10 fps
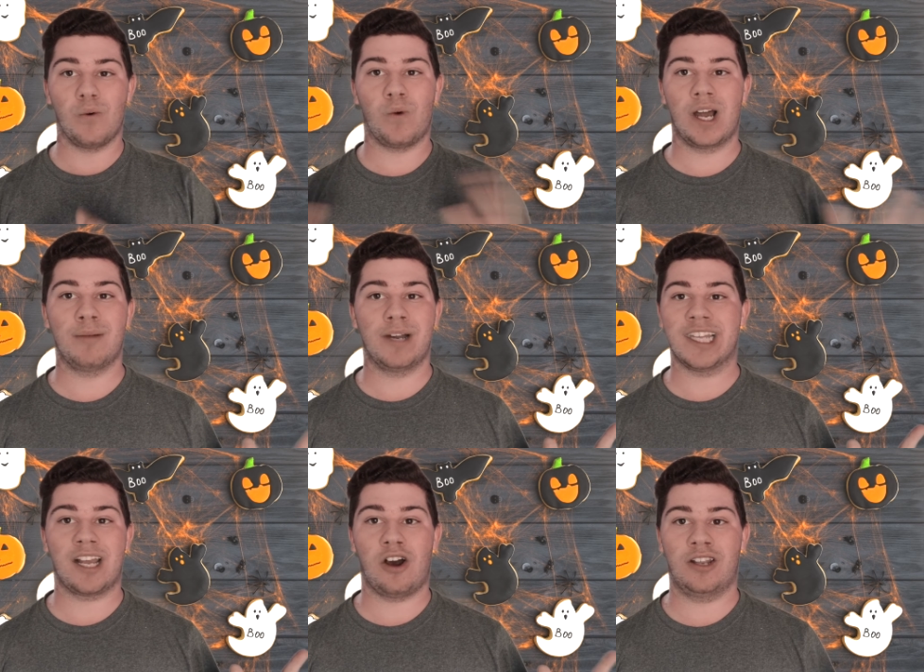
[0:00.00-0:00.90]
one of the most
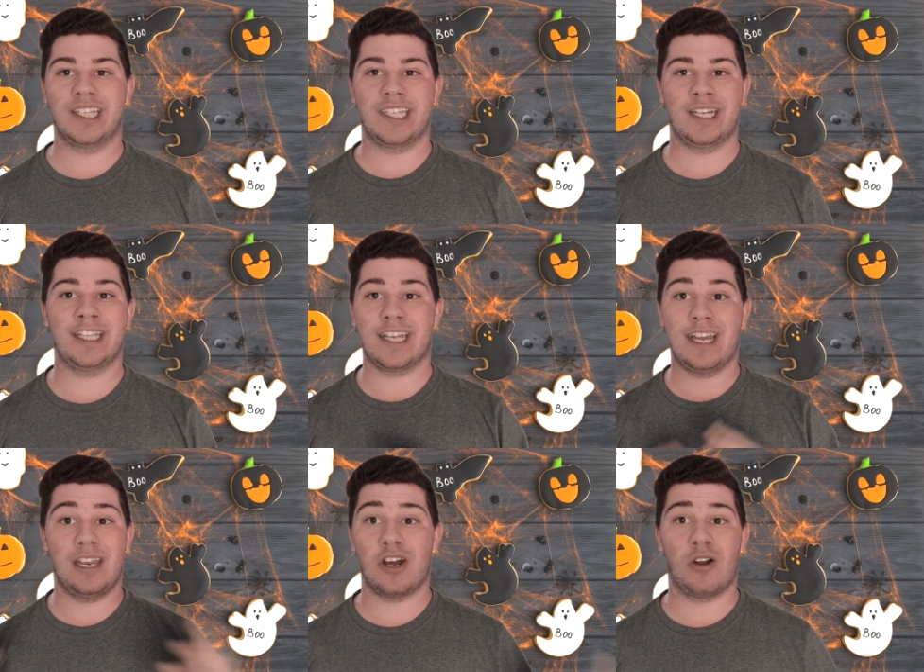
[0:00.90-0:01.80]
iconic scenes
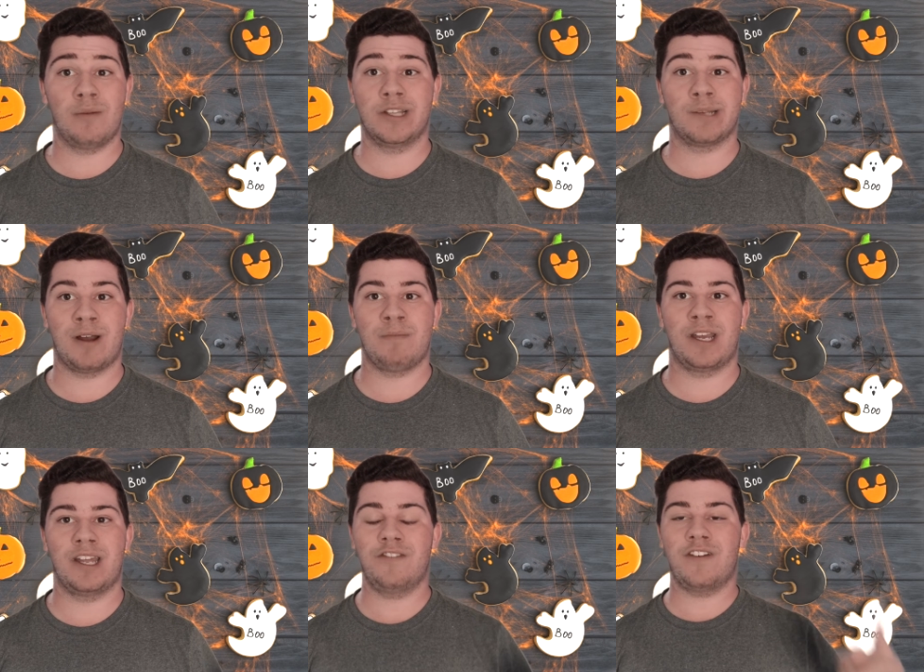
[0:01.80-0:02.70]
in horror movies, in my
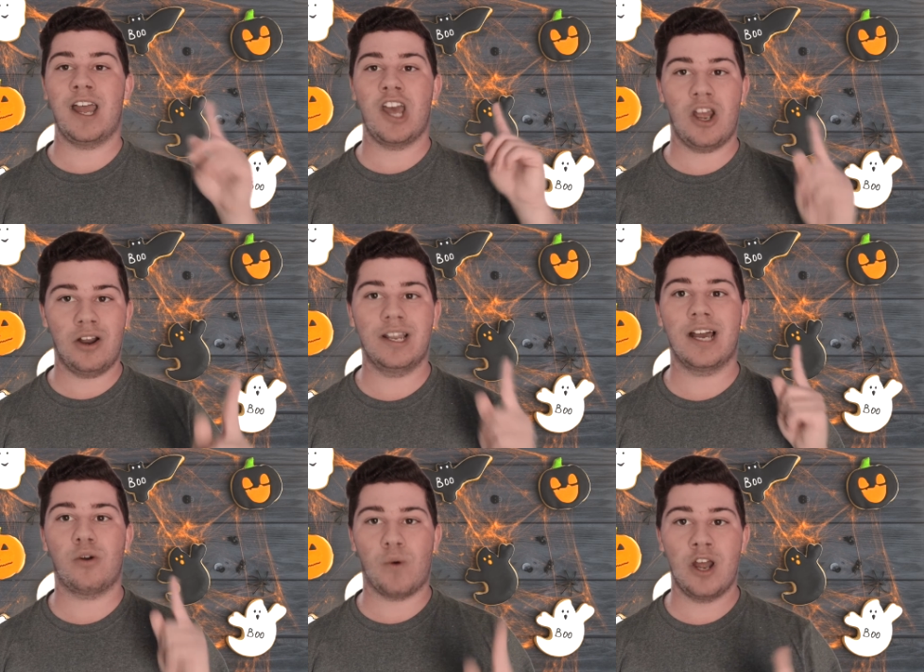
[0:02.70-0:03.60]
opinion. If I heard
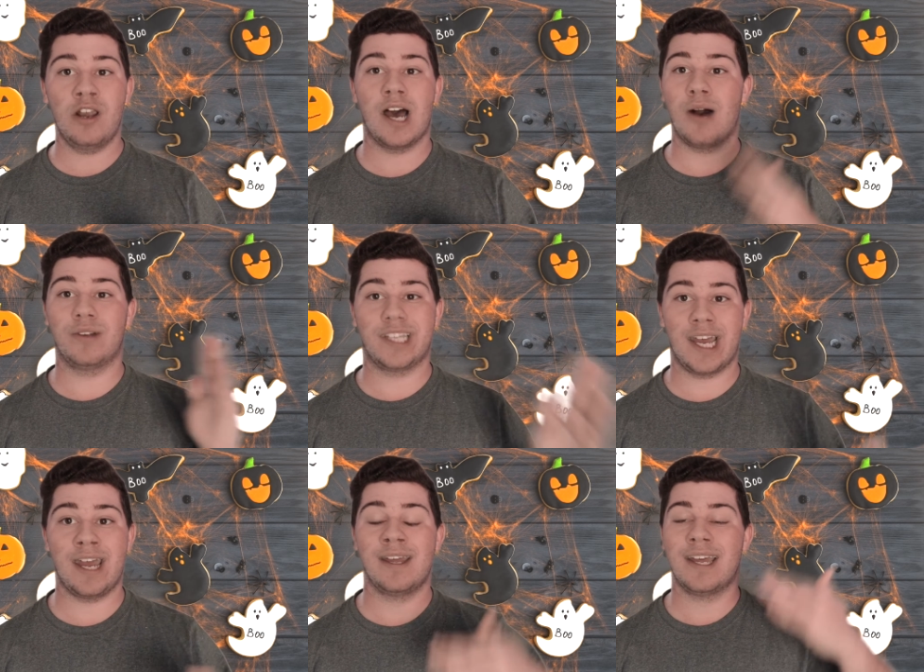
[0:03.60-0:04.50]
that quote, I would
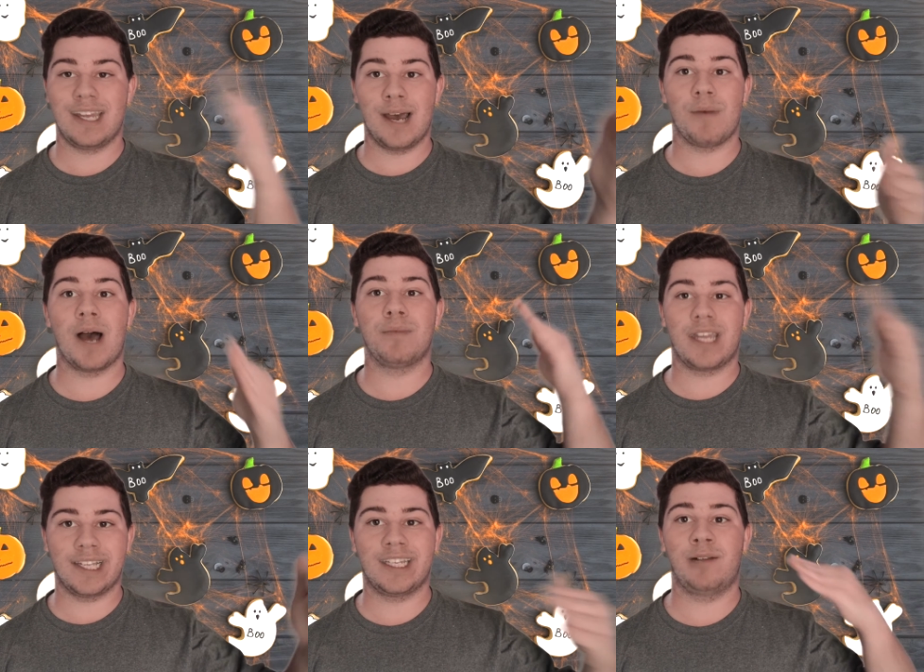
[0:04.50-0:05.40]
say, yep, I'm
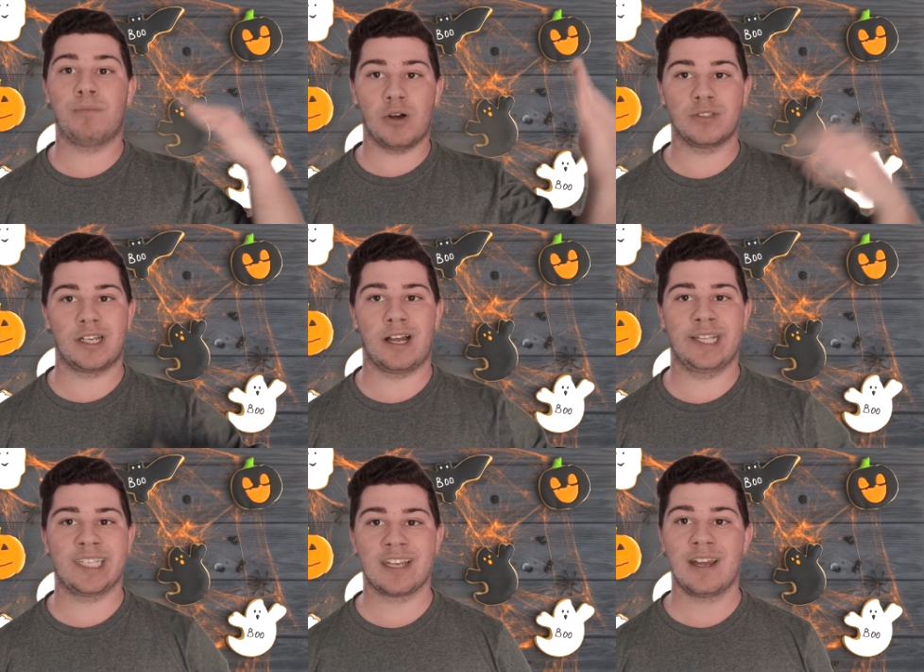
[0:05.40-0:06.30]
guessing
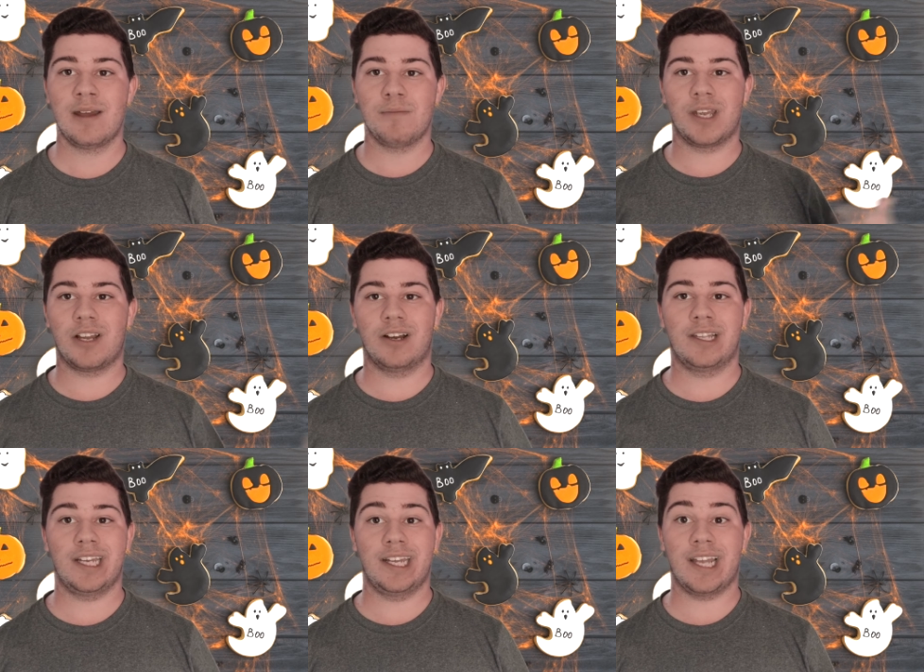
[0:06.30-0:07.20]
Poltergeist.
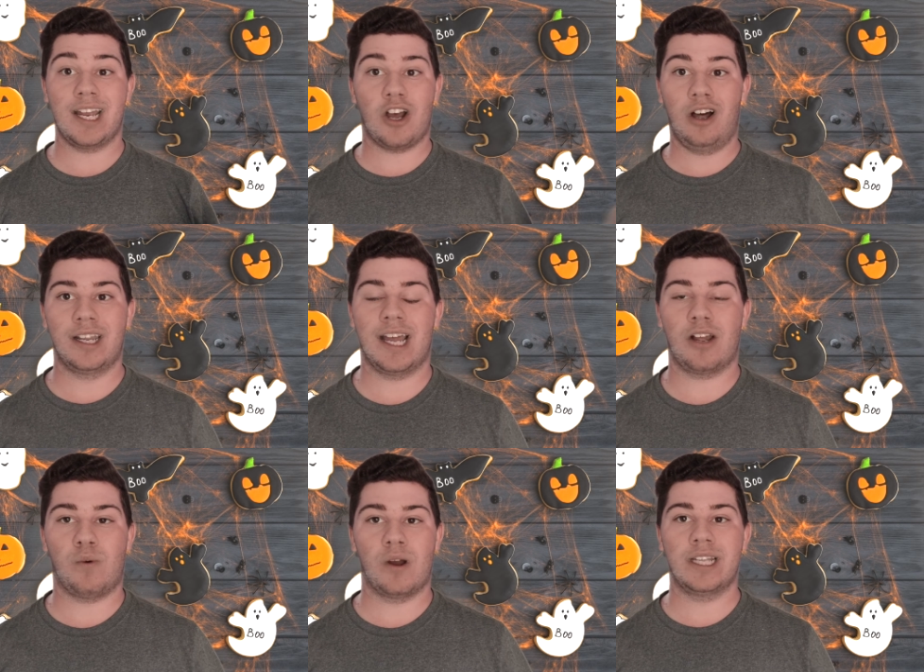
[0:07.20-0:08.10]
Because it's iconic.
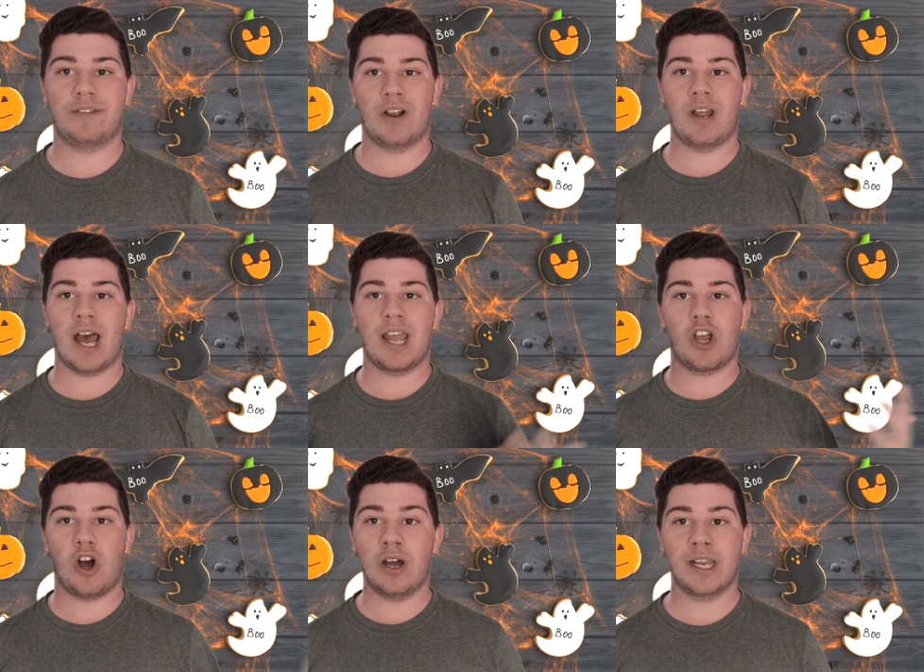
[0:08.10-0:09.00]
That quote is very
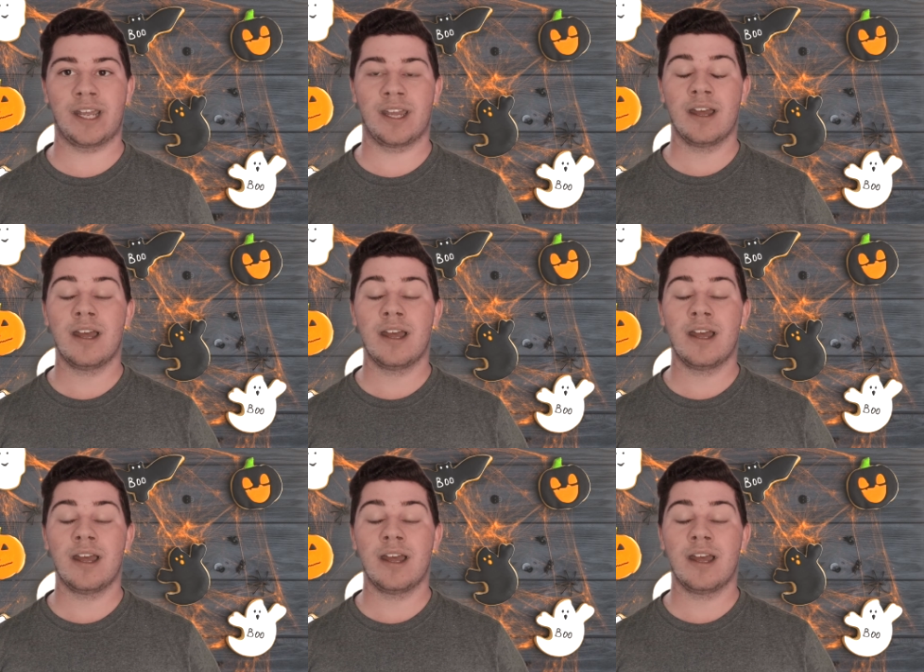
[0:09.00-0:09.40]
iconic.